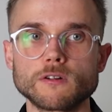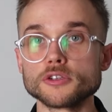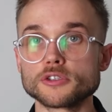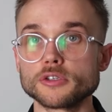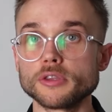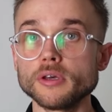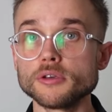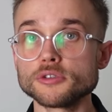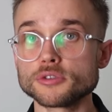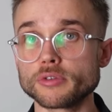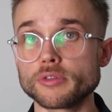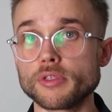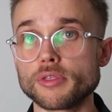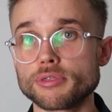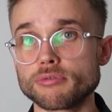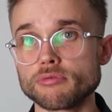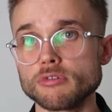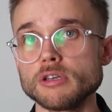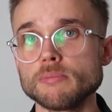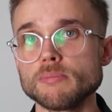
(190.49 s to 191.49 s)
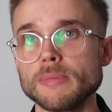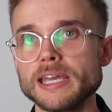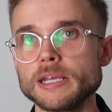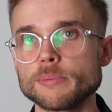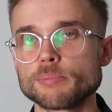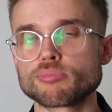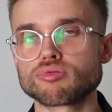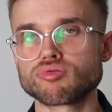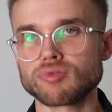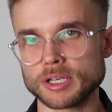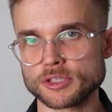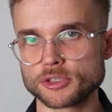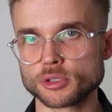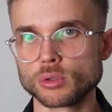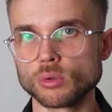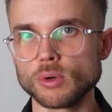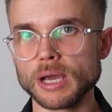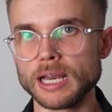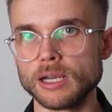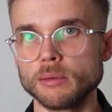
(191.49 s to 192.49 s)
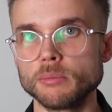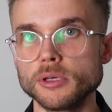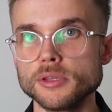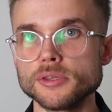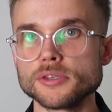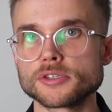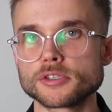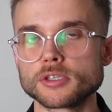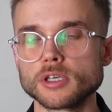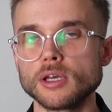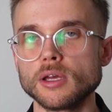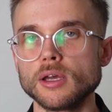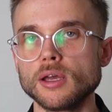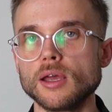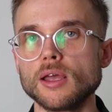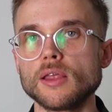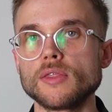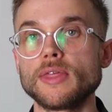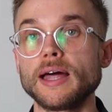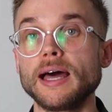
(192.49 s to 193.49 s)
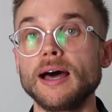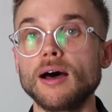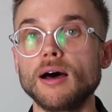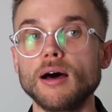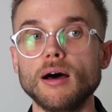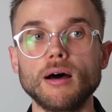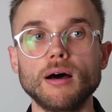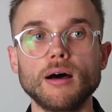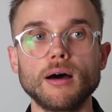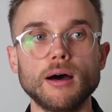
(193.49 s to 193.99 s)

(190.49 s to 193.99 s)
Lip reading: So those are the three main practical elements that